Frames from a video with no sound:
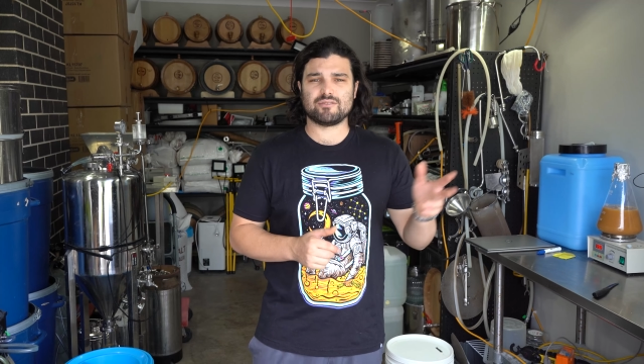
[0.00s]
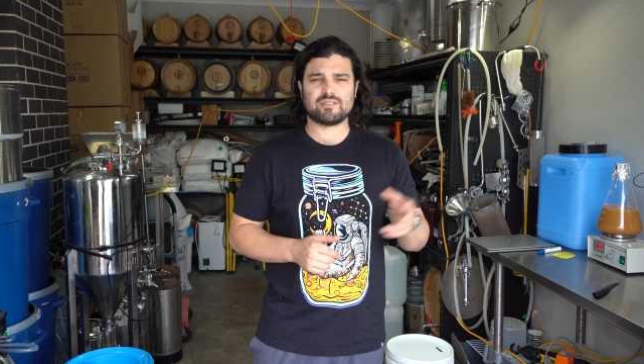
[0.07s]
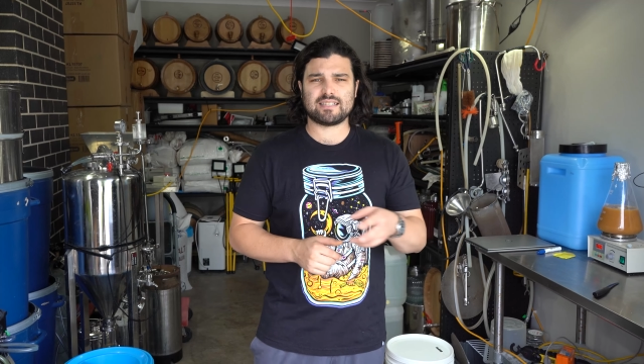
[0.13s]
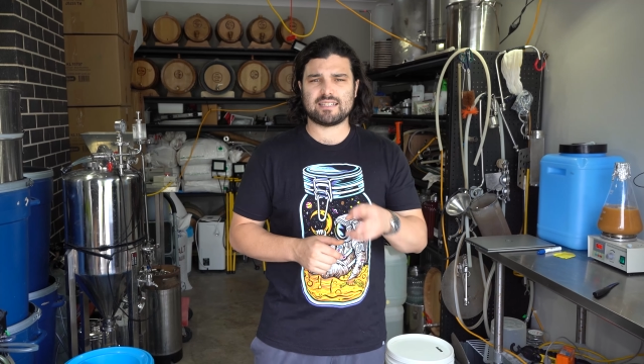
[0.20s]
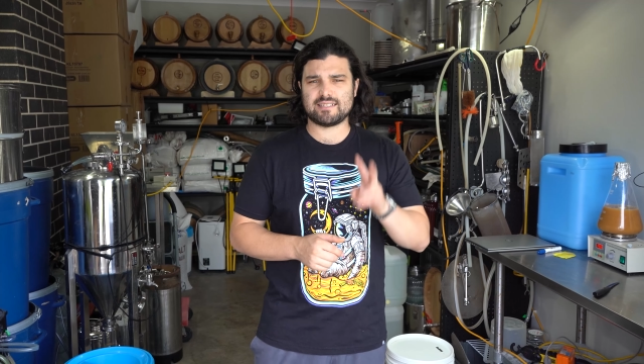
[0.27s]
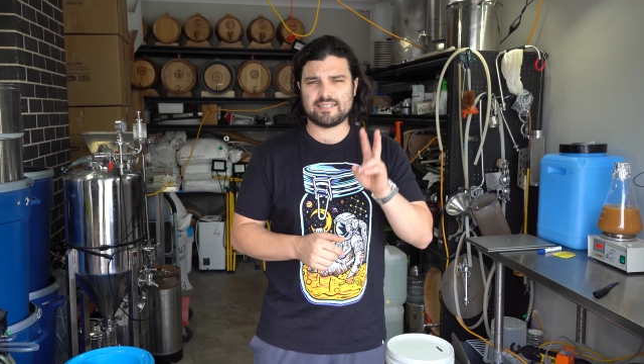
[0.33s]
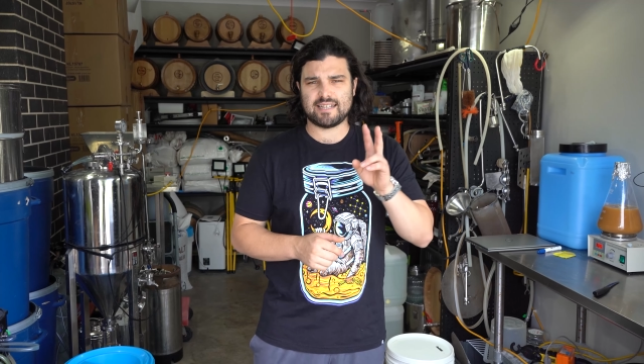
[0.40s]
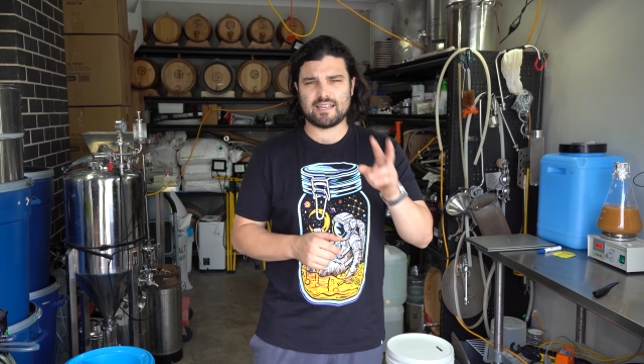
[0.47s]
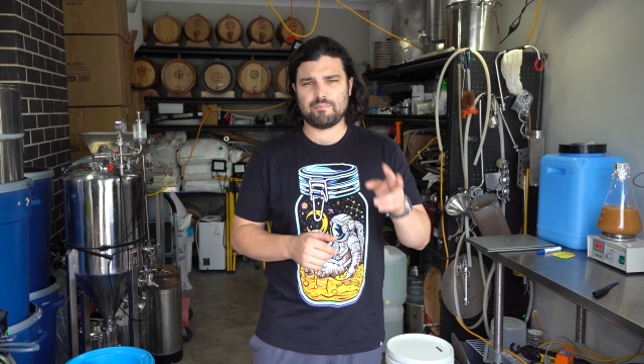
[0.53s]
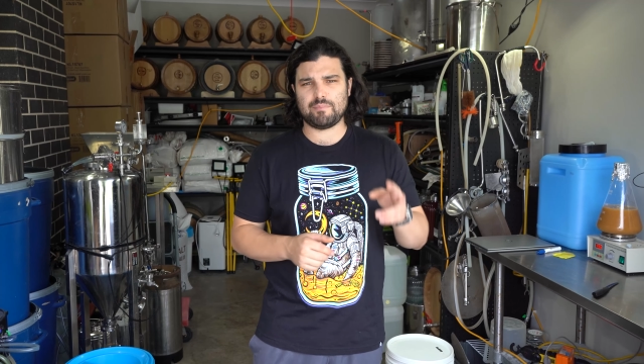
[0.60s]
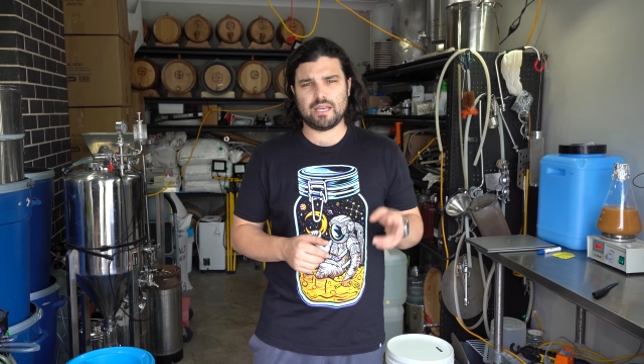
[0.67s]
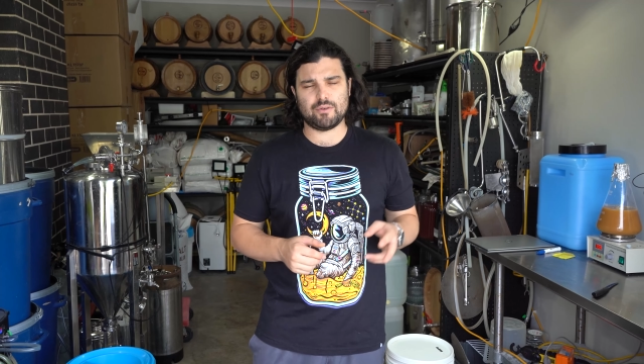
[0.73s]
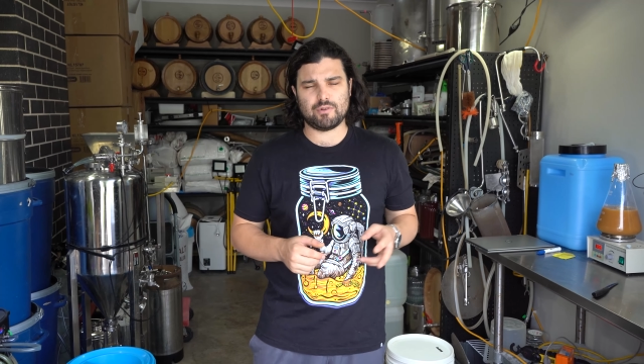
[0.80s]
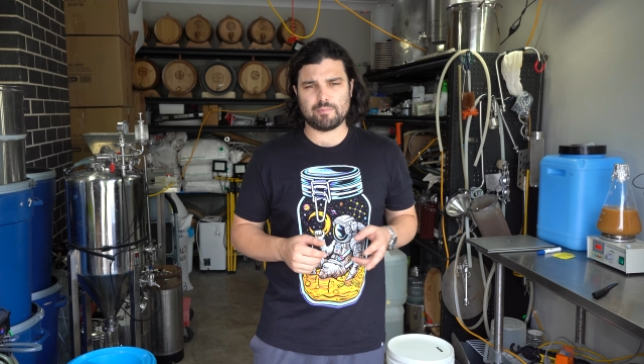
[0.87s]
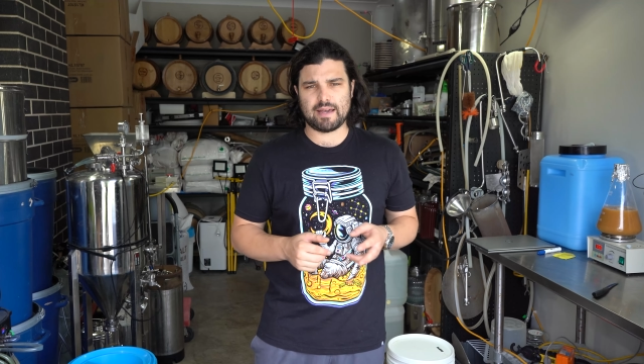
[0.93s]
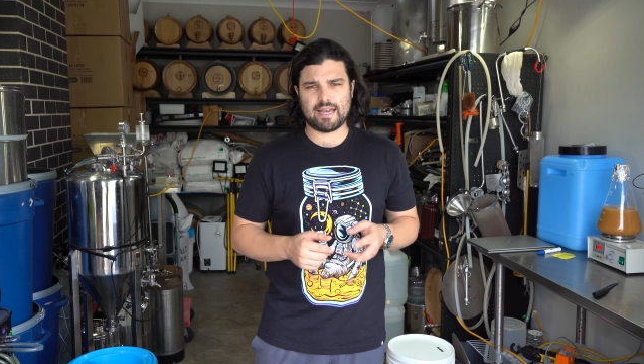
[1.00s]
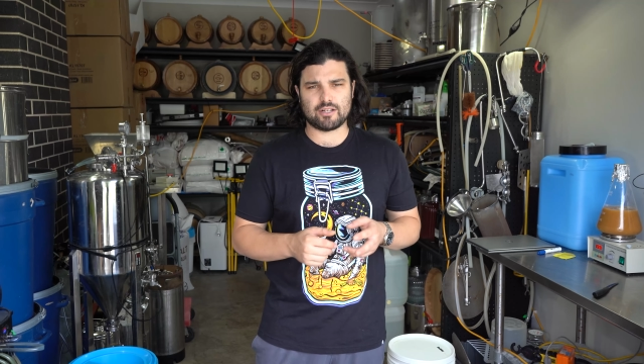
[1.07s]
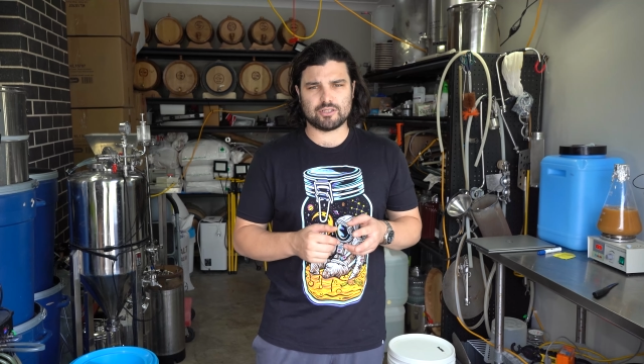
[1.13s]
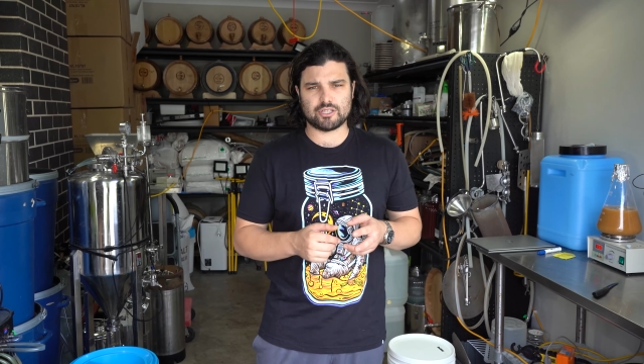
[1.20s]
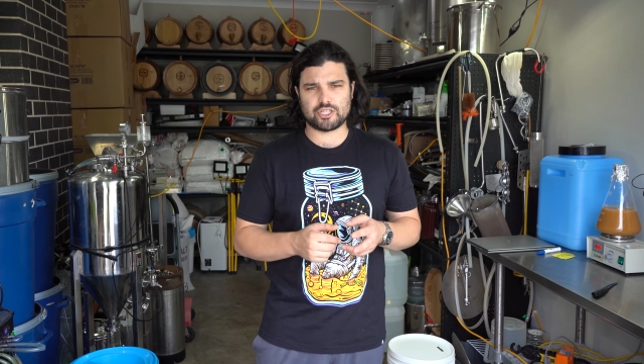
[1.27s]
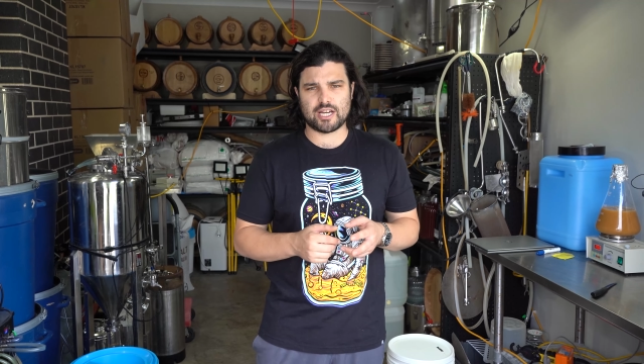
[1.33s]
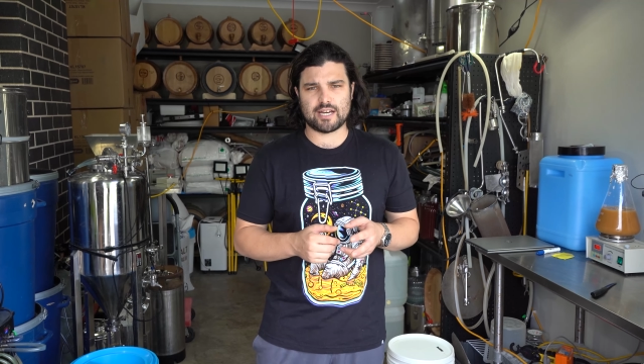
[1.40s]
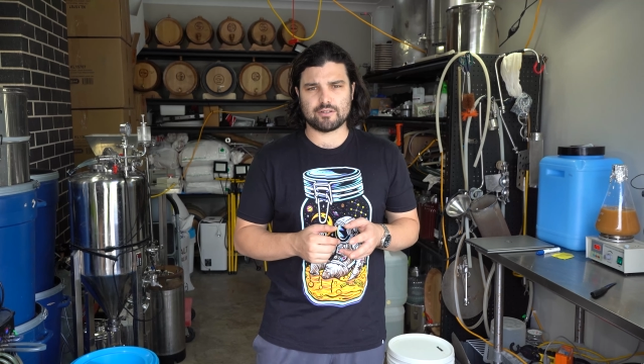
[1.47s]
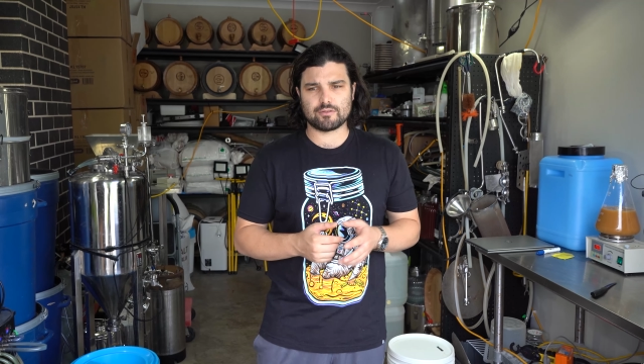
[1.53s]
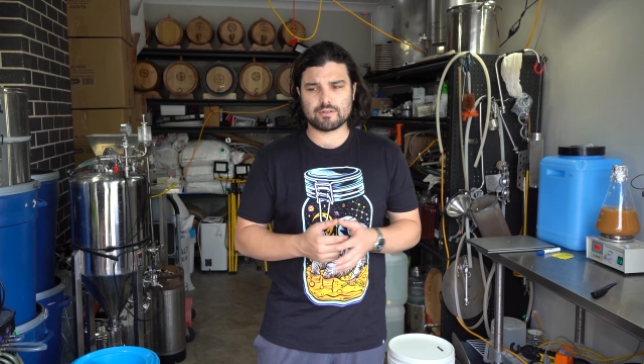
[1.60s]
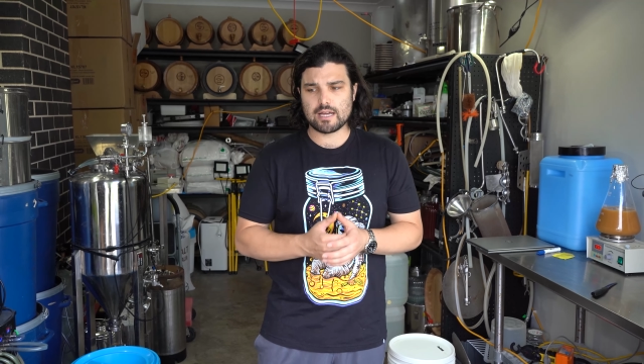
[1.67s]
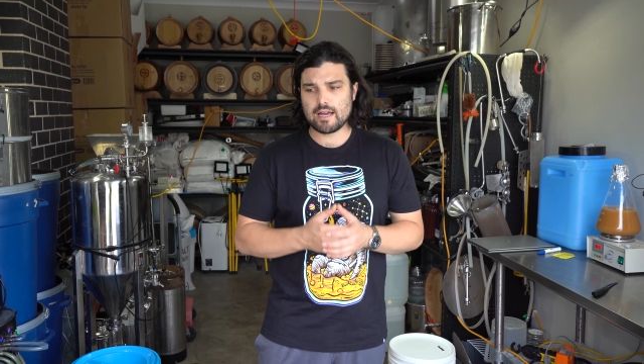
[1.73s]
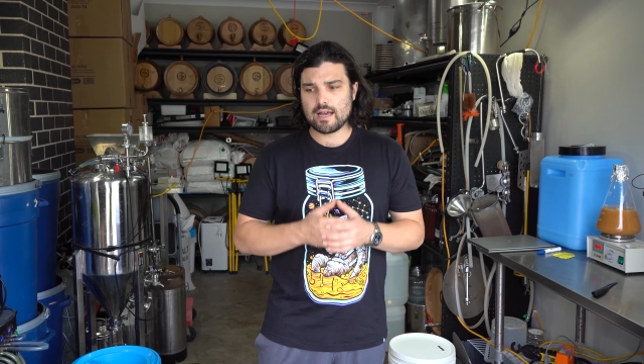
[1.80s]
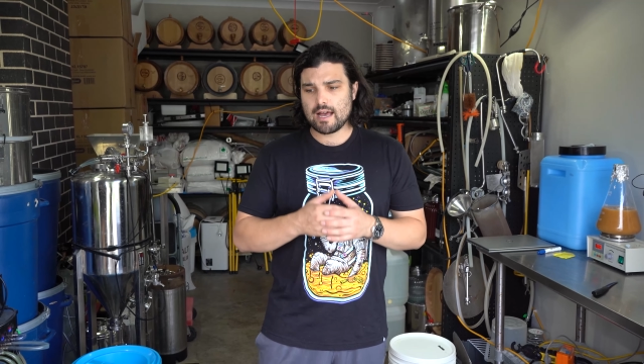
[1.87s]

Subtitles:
It was like the second beer we made on the channel.